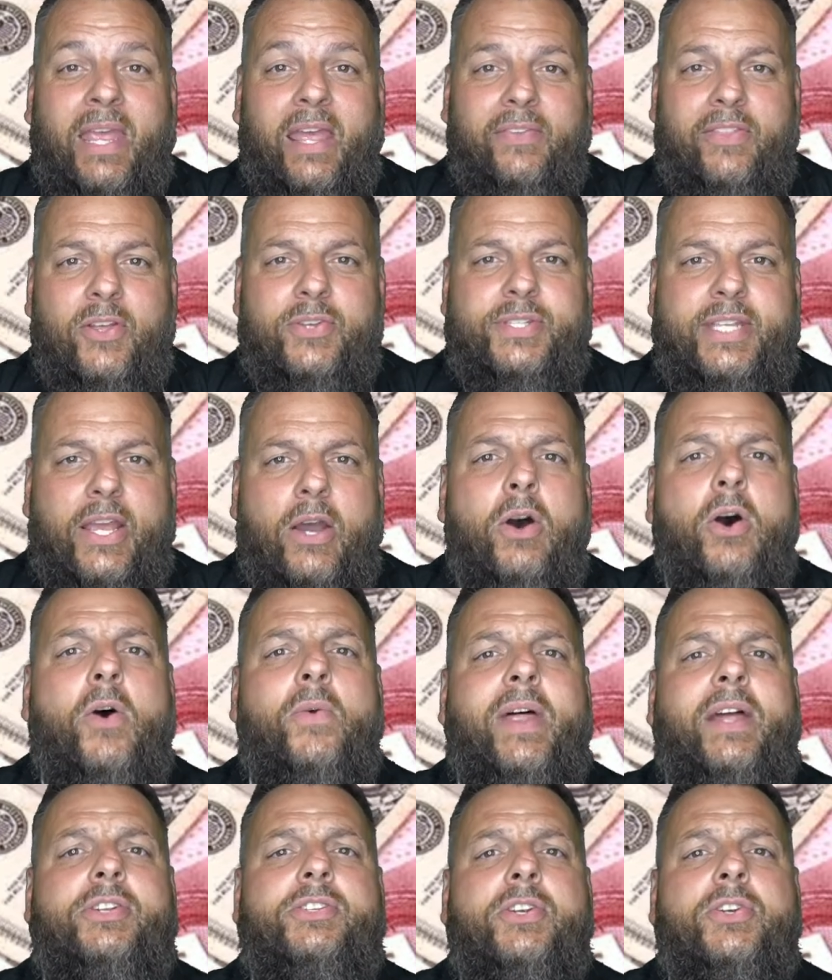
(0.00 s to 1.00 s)
They'll say, oh,
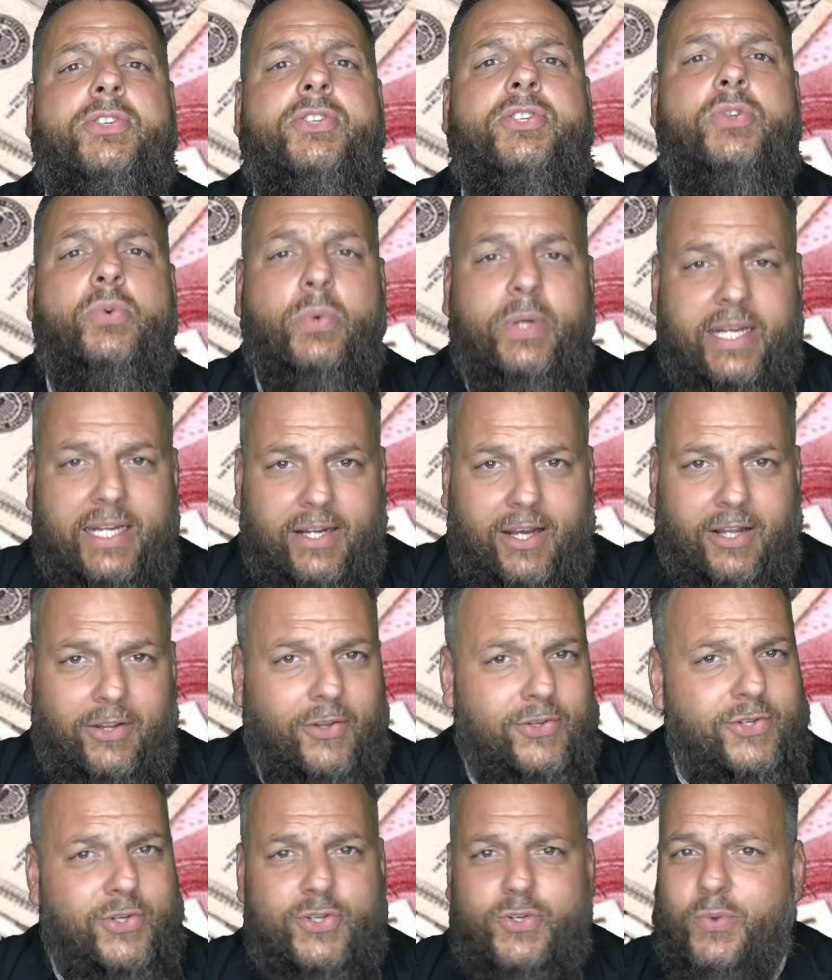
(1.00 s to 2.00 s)
that shirt's $20
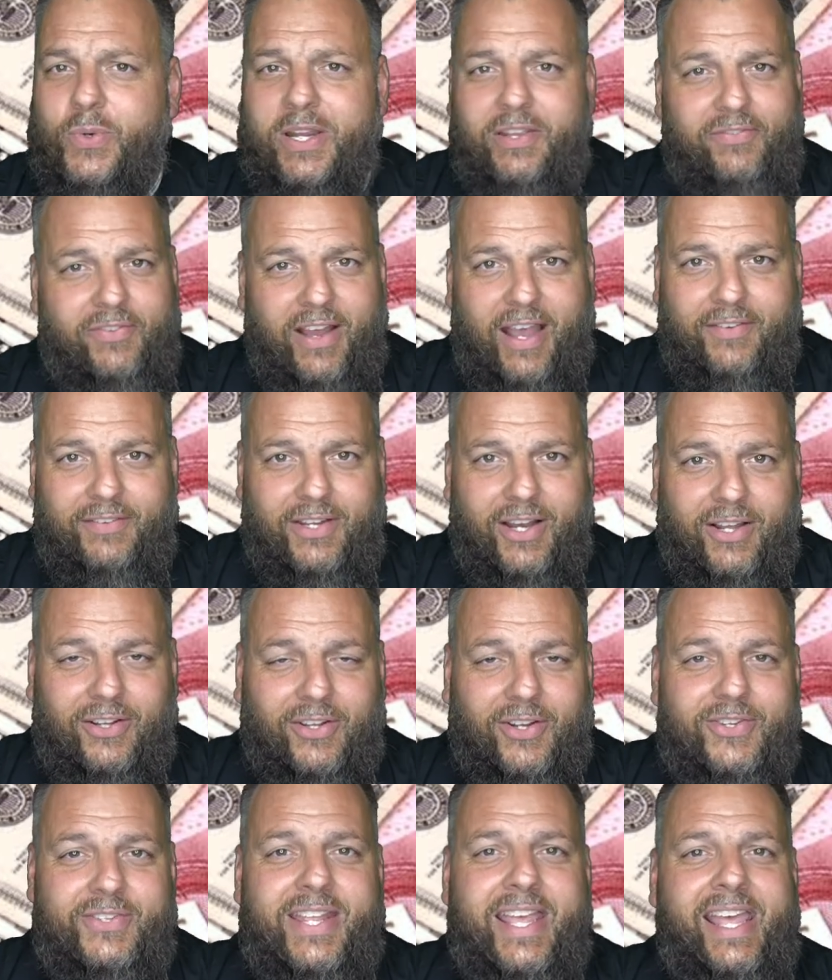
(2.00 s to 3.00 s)
or
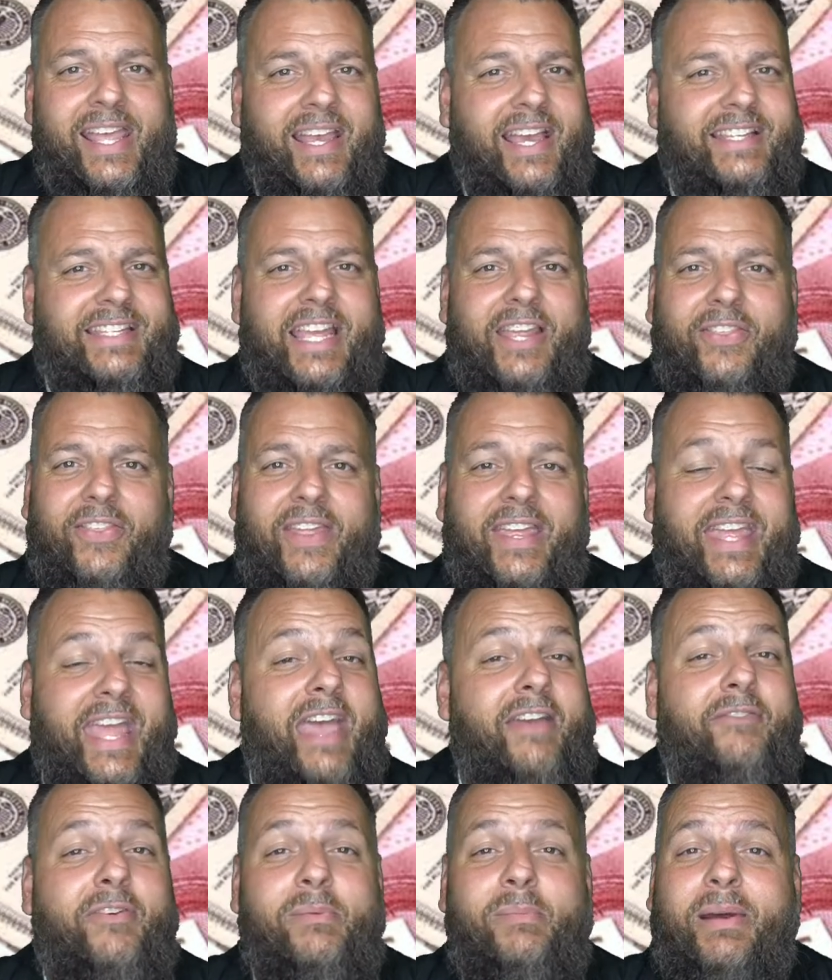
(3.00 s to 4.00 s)
$25 because they think
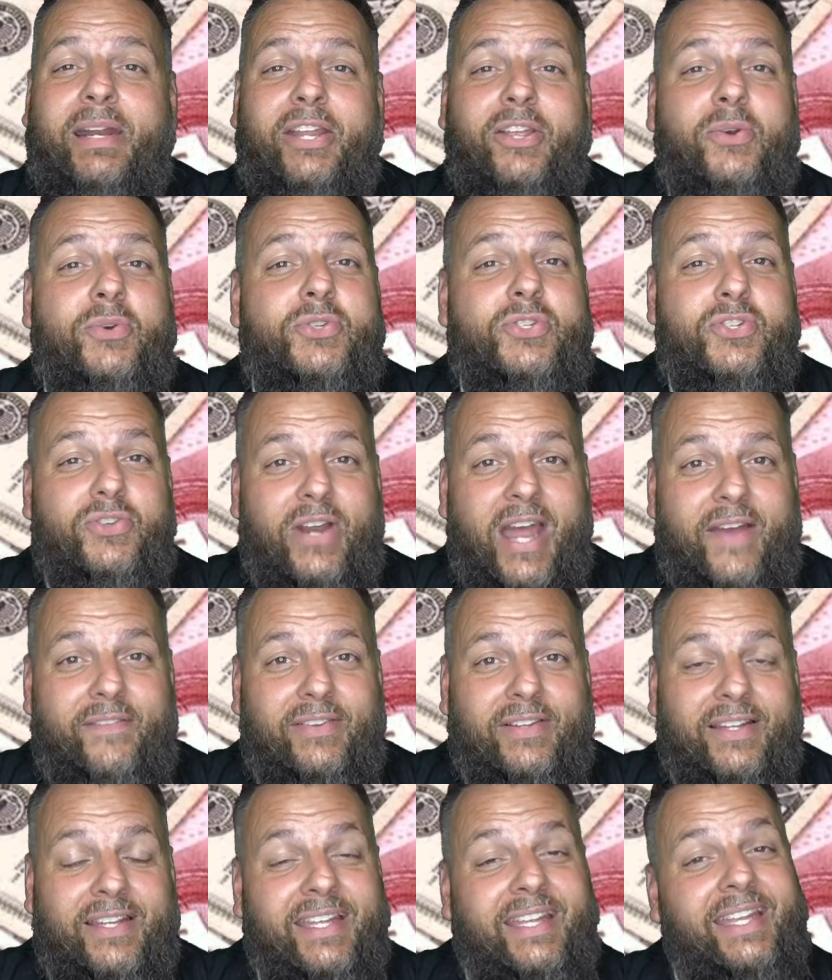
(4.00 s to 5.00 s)
everybody who's
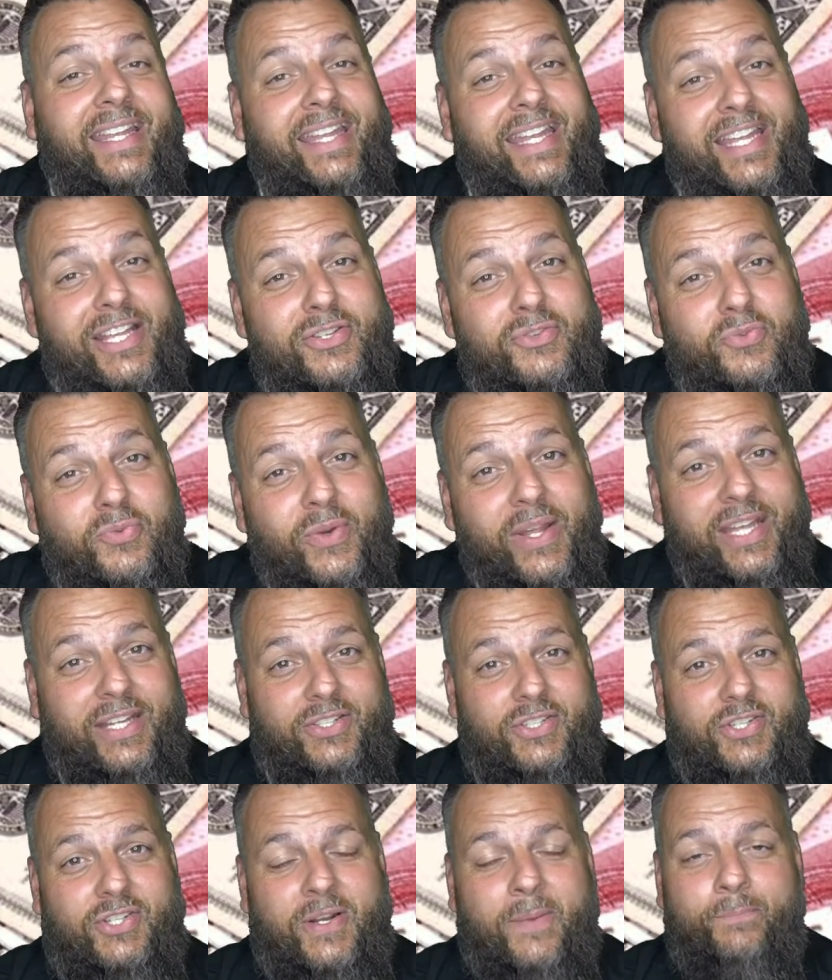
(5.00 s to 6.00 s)
traveling is
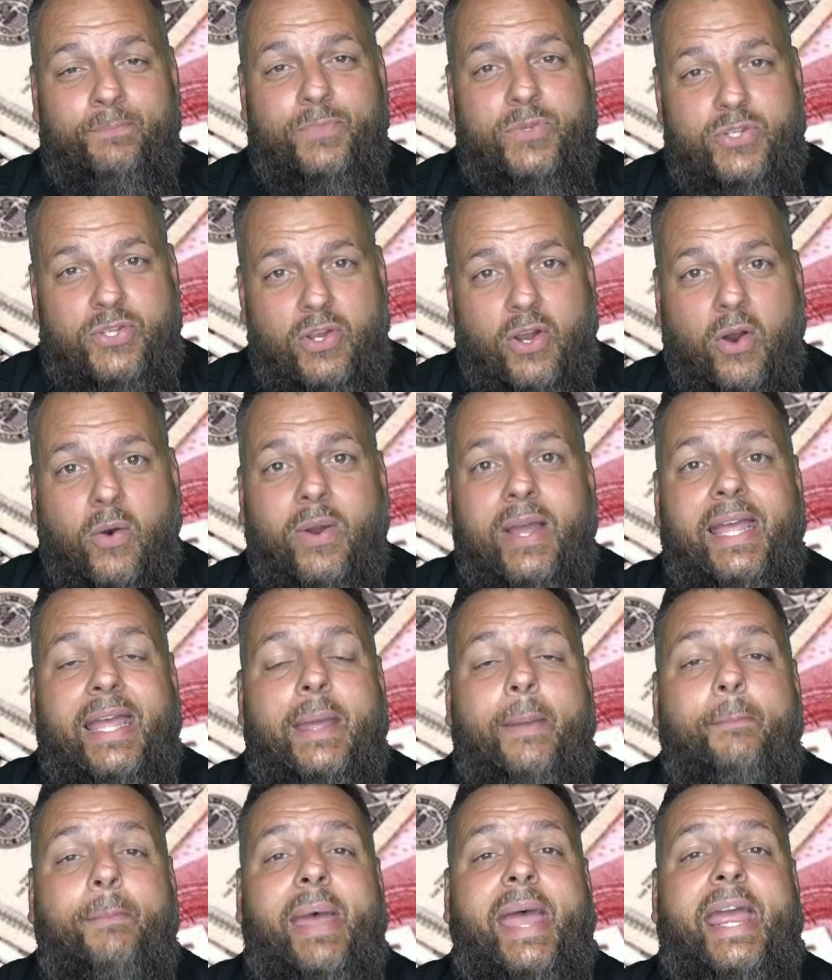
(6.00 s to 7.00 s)
rich. So
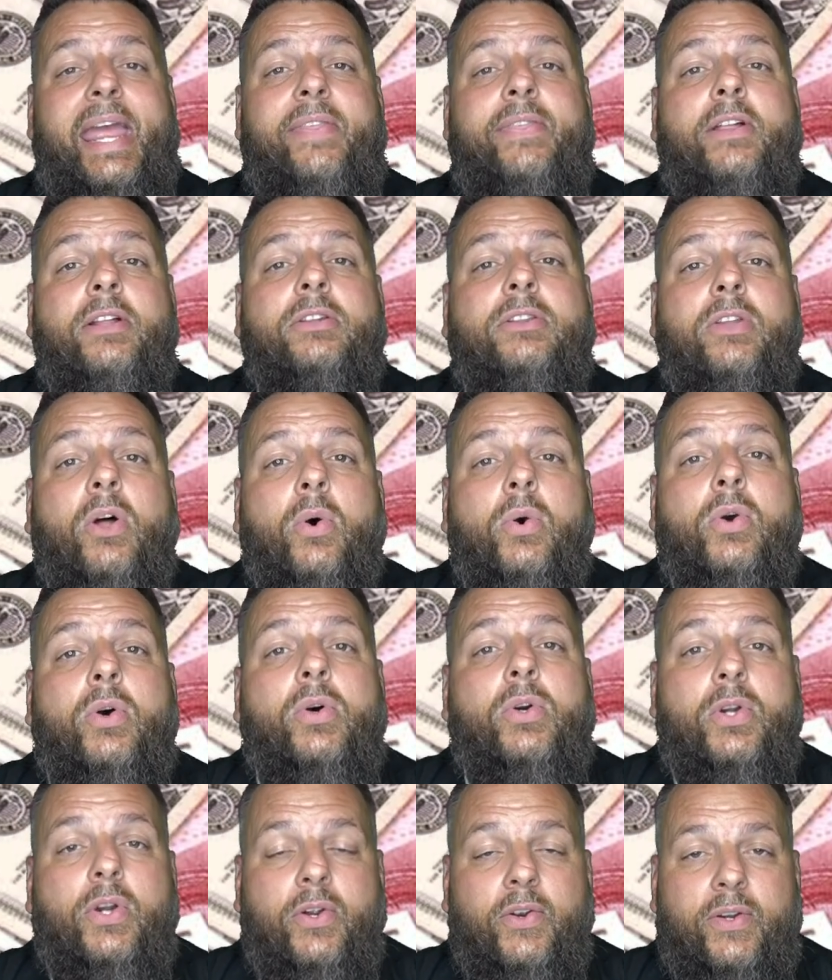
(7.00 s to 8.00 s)
pay in the
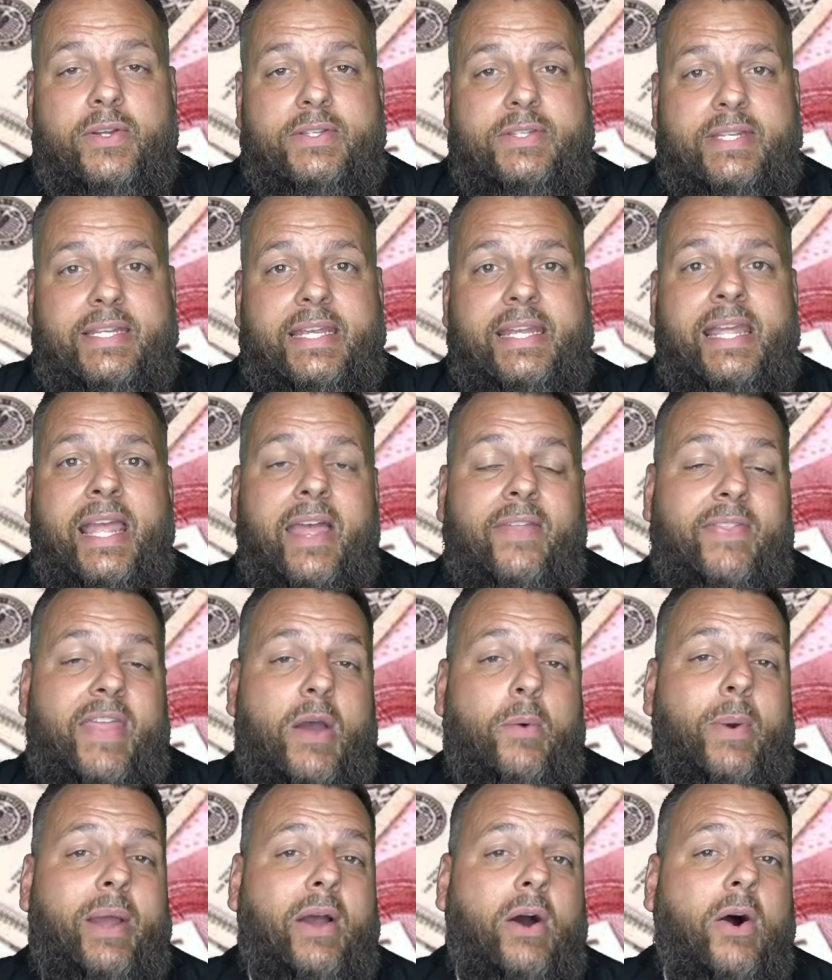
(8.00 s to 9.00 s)
local currency.
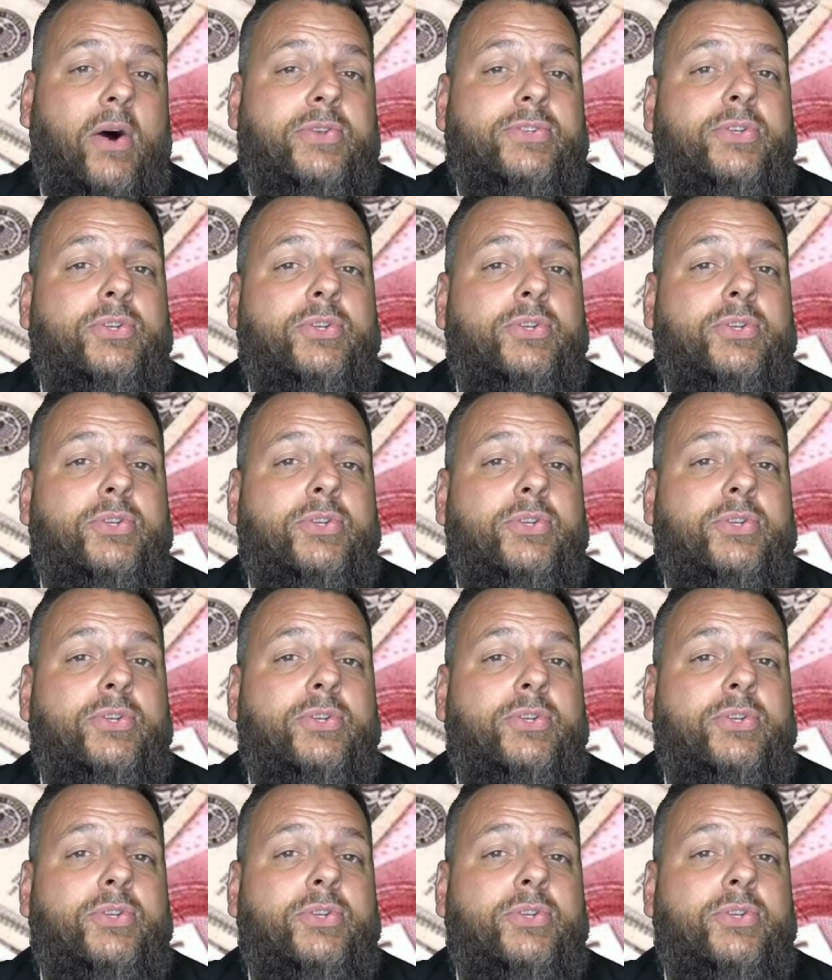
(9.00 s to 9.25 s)
That way also